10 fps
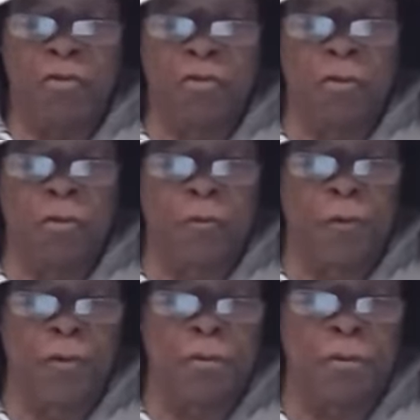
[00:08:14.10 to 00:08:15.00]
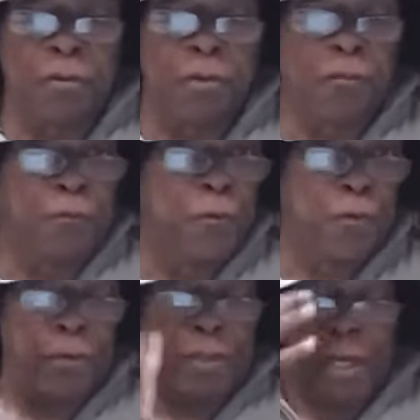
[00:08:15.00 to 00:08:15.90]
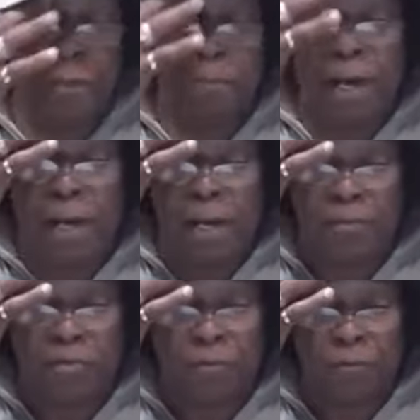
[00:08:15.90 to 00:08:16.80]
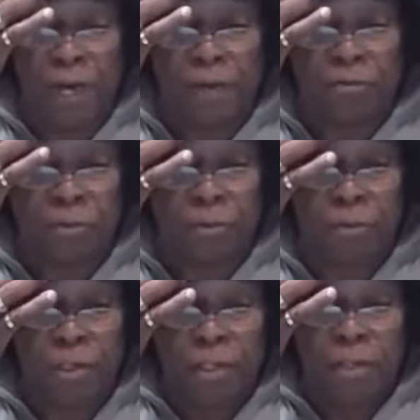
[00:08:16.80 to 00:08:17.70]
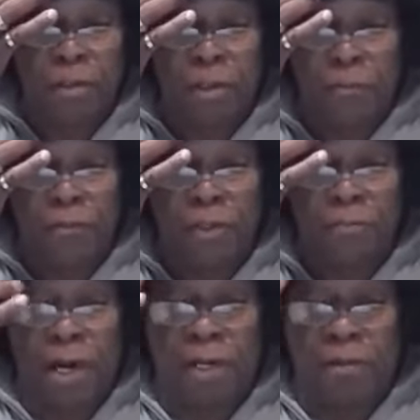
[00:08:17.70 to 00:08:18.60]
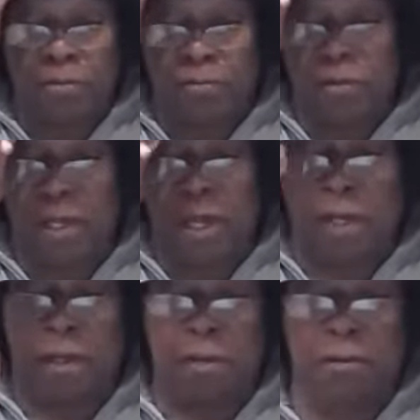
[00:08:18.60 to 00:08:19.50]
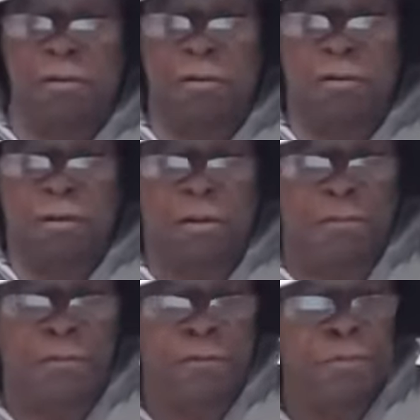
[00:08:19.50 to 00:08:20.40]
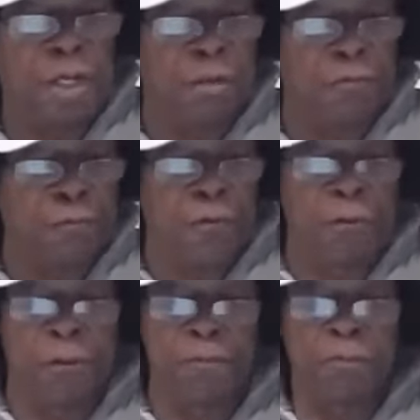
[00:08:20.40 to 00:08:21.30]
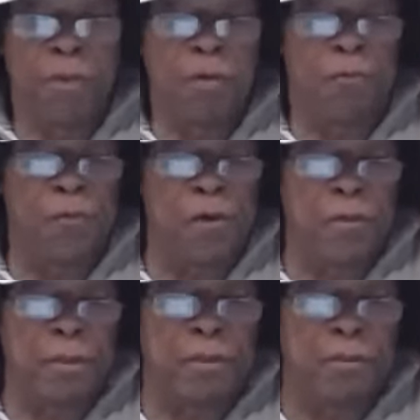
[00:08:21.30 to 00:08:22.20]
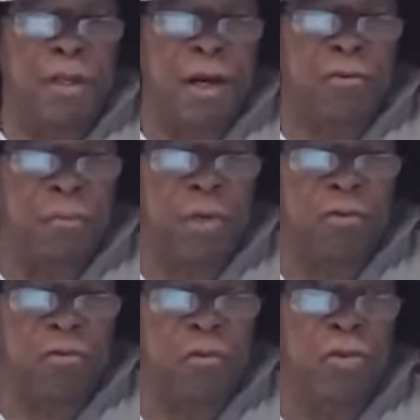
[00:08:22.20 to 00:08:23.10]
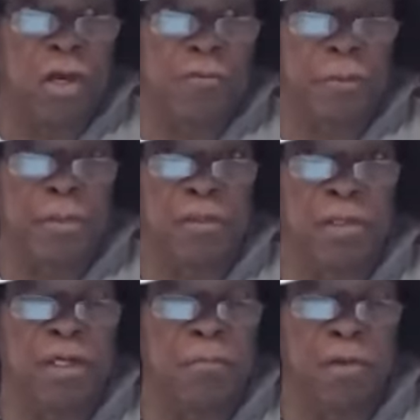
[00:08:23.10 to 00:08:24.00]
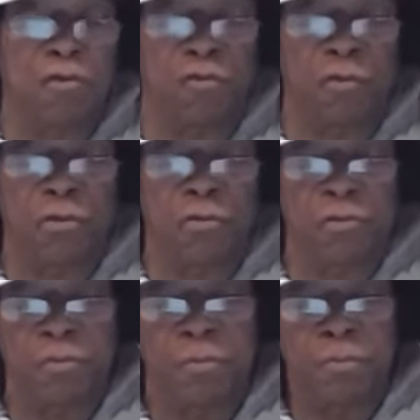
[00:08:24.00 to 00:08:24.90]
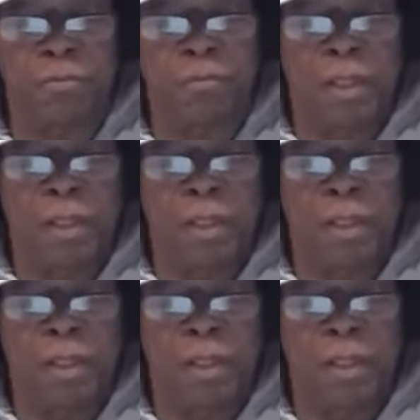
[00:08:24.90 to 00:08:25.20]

as used for and by de facto governing bodies and for foreign occupational government administrators.